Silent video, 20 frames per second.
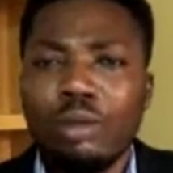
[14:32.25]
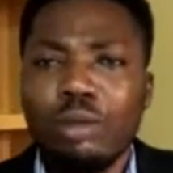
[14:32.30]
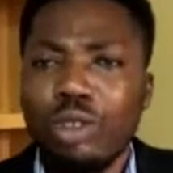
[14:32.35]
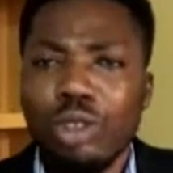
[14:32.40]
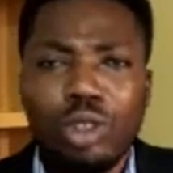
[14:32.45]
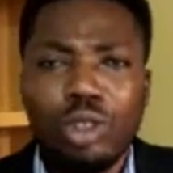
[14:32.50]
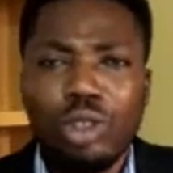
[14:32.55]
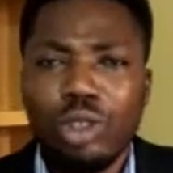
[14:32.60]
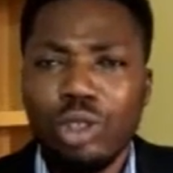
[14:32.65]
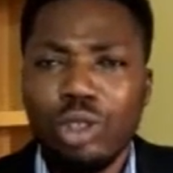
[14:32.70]

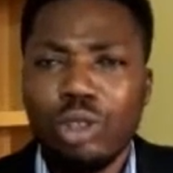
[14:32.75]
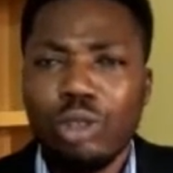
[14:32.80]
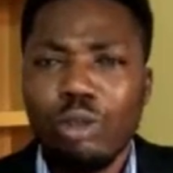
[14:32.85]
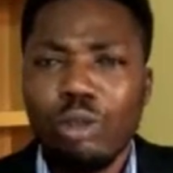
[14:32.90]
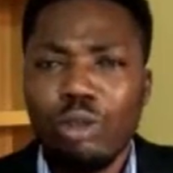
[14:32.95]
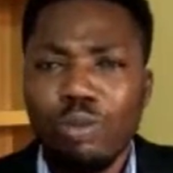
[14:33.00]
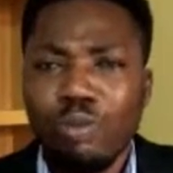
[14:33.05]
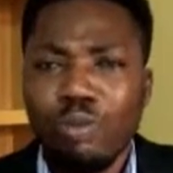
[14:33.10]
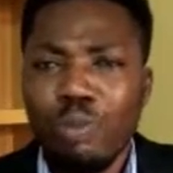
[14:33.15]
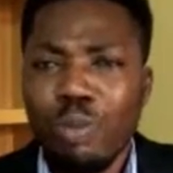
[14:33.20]

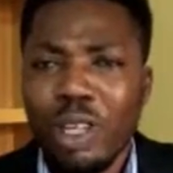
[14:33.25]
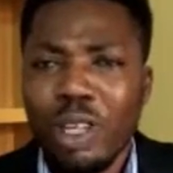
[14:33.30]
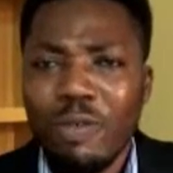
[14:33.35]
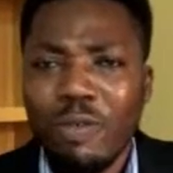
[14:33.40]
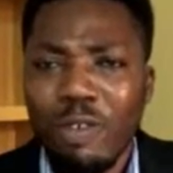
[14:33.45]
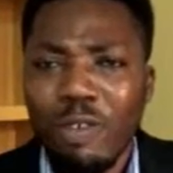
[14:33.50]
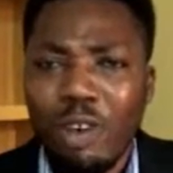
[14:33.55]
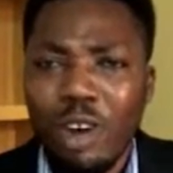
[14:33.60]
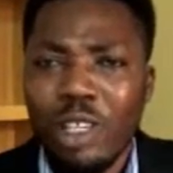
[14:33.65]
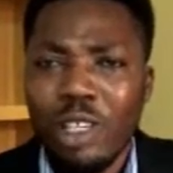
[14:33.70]
Just meet
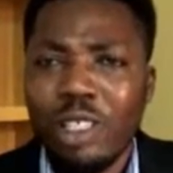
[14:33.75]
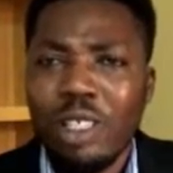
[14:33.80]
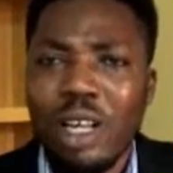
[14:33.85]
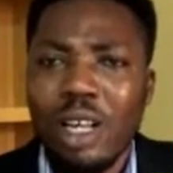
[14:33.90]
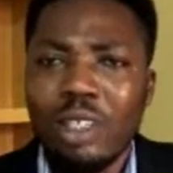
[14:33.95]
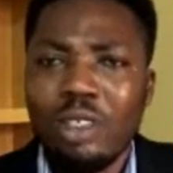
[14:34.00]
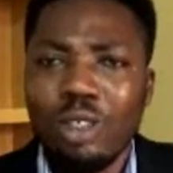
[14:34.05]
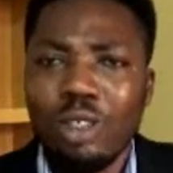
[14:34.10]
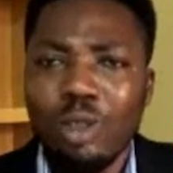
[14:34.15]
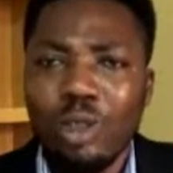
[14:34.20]
friends
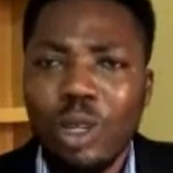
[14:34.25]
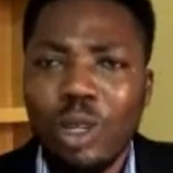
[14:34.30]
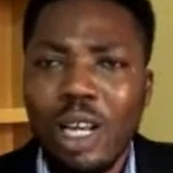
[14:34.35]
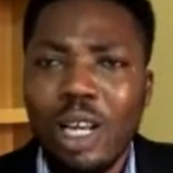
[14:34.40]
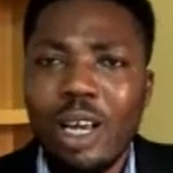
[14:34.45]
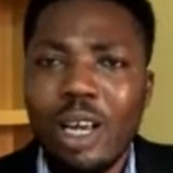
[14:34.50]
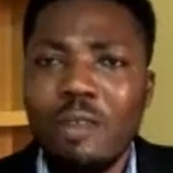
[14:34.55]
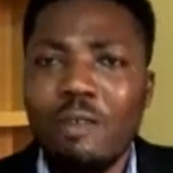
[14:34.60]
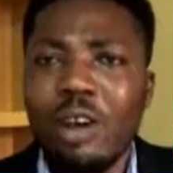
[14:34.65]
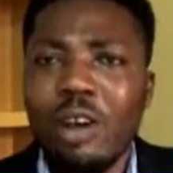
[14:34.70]
that you know that
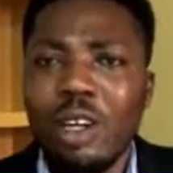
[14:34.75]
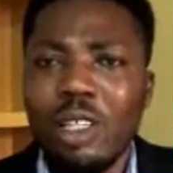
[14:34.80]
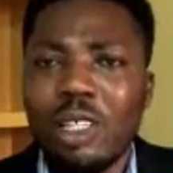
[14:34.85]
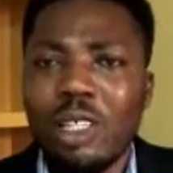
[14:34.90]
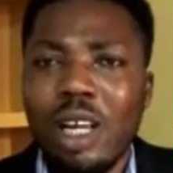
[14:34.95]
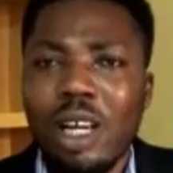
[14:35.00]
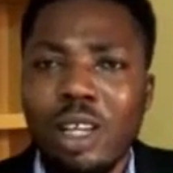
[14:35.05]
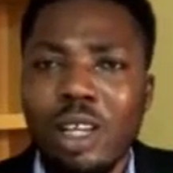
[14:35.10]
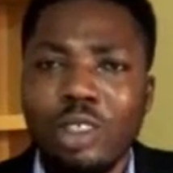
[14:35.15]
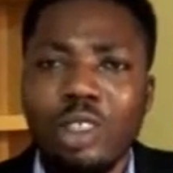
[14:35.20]
they are very
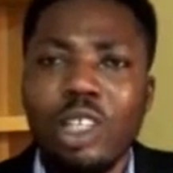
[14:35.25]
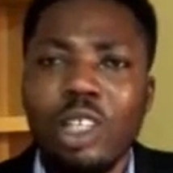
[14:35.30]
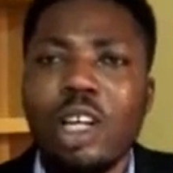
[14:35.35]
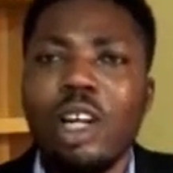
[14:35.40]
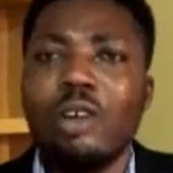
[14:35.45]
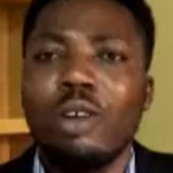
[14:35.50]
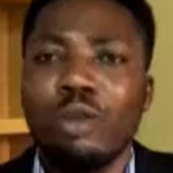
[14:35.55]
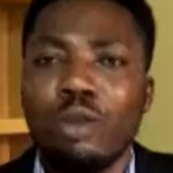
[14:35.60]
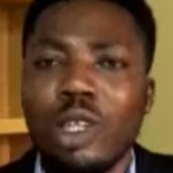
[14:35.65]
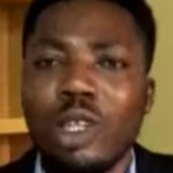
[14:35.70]
intellectual, they
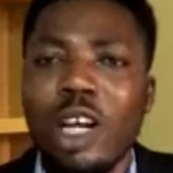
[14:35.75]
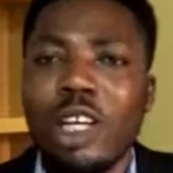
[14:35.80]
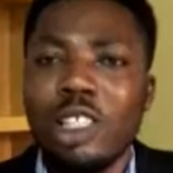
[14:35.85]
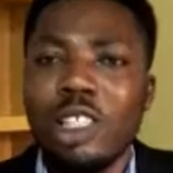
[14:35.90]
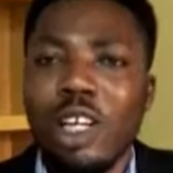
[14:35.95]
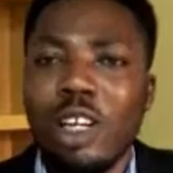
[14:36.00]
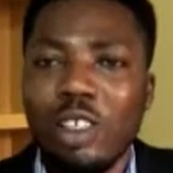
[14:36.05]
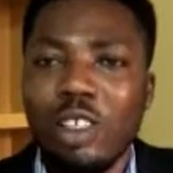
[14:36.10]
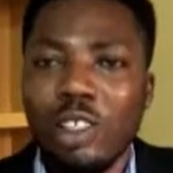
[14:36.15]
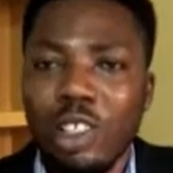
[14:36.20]
are good, they are
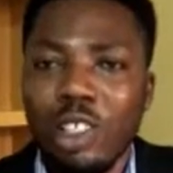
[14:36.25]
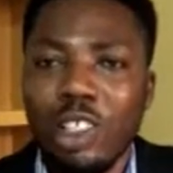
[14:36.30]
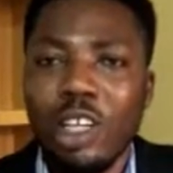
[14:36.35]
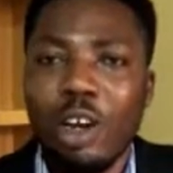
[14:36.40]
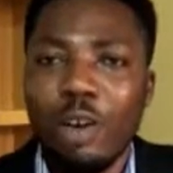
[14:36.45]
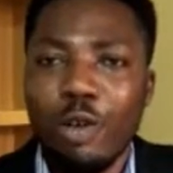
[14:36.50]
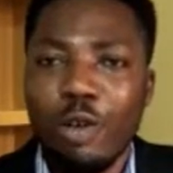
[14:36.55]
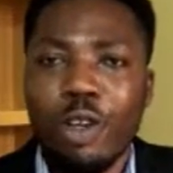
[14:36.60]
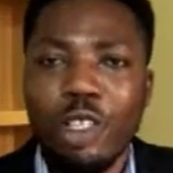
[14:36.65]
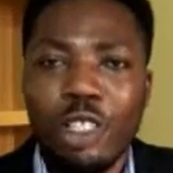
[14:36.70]
intelligent, they
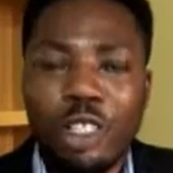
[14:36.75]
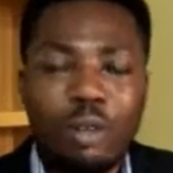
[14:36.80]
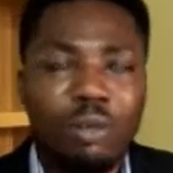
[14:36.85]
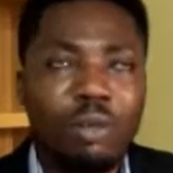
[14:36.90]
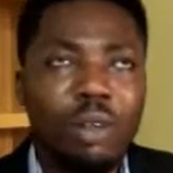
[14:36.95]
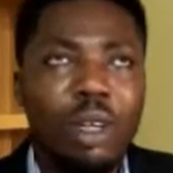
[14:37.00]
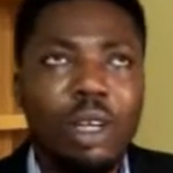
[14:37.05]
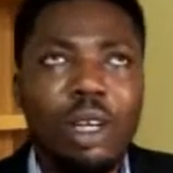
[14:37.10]
are creative.